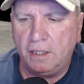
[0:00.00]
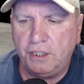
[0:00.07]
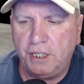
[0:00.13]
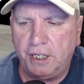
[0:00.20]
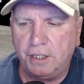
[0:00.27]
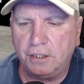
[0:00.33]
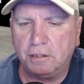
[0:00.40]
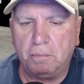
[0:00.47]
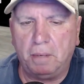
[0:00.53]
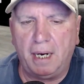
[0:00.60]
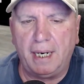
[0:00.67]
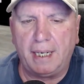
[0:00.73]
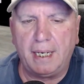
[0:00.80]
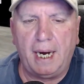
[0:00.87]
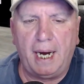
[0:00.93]
Cheers,
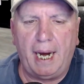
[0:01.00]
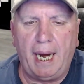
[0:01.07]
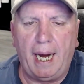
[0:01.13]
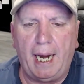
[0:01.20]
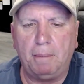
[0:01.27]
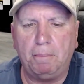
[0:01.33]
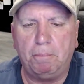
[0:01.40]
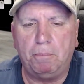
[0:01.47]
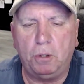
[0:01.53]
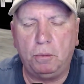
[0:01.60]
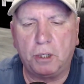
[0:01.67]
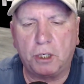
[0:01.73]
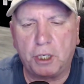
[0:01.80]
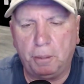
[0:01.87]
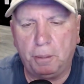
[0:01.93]
Mike and
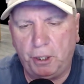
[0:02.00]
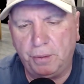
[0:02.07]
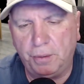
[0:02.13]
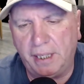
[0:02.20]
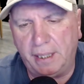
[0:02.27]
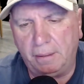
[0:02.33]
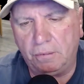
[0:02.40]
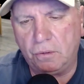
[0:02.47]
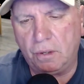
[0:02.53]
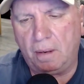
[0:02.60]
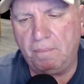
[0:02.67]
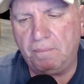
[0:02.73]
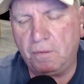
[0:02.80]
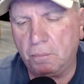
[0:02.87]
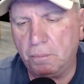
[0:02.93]
Boomer community.
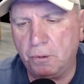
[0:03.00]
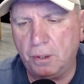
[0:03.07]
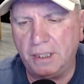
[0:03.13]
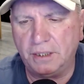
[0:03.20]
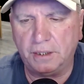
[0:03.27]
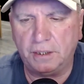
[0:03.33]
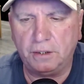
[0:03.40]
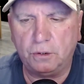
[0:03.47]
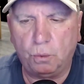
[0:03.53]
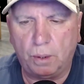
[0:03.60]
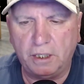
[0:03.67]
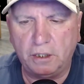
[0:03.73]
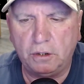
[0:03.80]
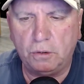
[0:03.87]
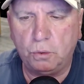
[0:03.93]
Trump for prison
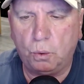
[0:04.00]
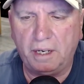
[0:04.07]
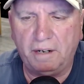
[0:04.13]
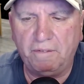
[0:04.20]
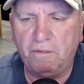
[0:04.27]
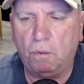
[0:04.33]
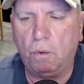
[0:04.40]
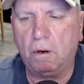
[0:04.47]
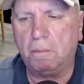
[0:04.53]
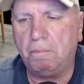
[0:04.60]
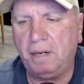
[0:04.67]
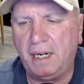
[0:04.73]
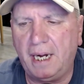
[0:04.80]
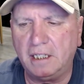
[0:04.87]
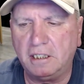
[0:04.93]
2024.
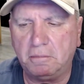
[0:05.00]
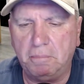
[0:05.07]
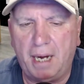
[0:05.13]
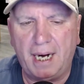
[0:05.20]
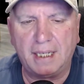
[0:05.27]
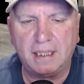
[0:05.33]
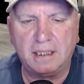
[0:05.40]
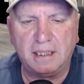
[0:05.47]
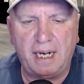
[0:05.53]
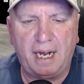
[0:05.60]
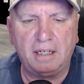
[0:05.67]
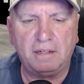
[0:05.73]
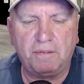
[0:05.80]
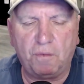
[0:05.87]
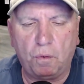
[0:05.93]
P.S. MAGA
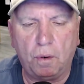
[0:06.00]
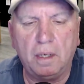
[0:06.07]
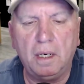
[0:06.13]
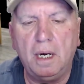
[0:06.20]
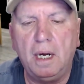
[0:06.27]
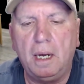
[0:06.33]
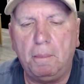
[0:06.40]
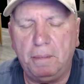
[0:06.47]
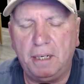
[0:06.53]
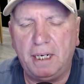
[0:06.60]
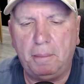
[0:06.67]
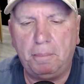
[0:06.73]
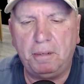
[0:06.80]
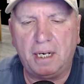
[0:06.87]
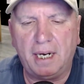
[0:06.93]
stands for
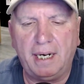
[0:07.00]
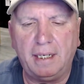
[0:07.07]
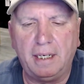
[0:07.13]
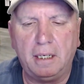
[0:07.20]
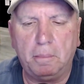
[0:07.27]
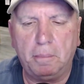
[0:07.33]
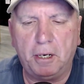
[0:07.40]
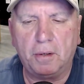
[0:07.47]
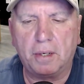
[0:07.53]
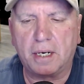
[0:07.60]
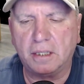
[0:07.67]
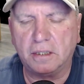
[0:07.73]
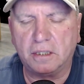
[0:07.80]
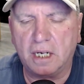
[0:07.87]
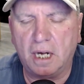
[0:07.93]
manipulating
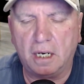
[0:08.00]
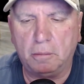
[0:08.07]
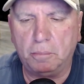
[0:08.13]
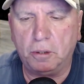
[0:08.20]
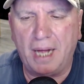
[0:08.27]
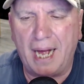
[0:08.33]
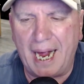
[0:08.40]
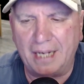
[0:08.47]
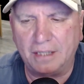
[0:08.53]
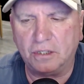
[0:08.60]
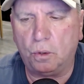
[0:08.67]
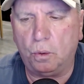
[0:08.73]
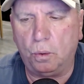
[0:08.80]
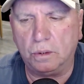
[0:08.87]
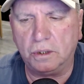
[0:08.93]
America's gullible
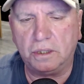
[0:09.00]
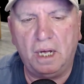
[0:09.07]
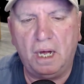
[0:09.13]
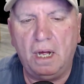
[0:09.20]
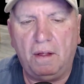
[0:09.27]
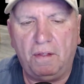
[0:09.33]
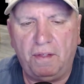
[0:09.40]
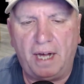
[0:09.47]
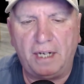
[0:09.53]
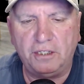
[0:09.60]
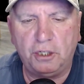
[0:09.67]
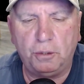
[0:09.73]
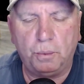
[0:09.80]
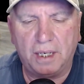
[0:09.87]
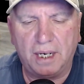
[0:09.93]
assholes.
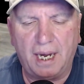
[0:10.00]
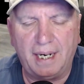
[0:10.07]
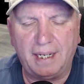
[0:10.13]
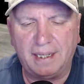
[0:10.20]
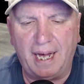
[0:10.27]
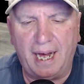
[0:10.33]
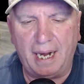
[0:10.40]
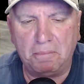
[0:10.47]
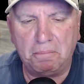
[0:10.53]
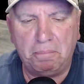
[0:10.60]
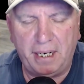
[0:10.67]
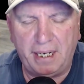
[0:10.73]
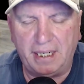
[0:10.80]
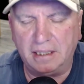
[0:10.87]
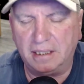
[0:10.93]
Thought you would like that.
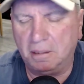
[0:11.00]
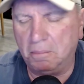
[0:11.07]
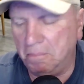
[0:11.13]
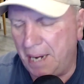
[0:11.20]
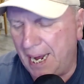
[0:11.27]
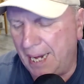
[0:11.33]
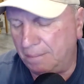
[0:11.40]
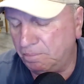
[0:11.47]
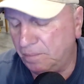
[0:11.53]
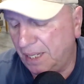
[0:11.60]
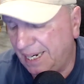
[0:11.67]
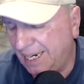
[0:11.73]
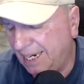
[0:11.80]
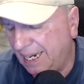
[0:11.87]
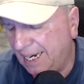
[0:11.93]
Peace, Matt.
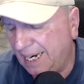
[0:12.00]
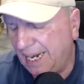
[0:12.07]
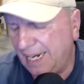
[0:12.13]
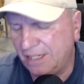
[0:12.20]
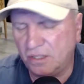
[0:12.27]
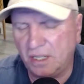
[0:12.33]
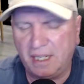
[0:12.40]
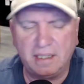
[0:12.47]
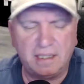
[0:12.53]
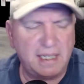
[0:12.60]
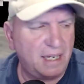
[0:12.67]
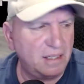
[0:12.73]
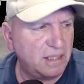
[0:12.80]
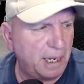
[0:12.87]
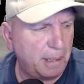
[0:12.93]
And, and actually, it
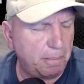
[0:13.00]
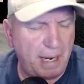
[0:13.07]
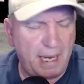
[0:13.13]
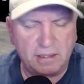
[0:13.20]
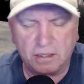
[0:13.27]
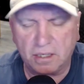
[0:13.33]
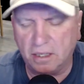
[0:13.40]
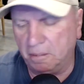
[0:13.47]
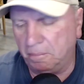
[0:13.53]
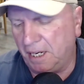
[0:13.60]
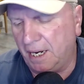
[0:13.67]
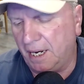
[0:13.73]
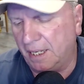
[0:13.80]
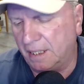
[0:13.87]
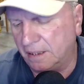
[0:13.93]
sounds like Matt's going to
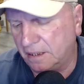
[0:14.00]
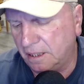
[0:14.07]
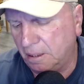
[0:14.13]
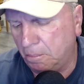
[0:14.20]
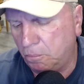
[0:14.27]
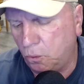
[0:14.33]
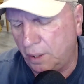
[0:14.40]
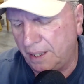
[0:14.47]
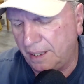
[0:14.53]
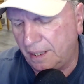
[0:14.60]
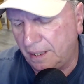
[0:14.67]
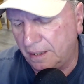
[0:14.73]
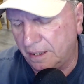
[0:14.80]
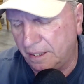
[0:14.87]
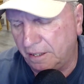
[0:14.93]
be on at some point
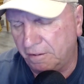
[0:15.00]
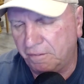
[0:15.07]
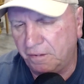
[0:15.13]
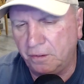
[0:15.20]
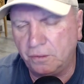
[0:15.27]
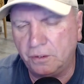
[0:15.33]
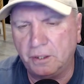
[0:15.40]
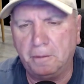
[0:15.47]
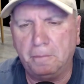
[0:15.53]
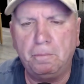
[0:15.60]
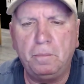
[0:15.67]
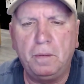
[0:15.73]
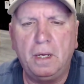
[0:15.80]
in the near future.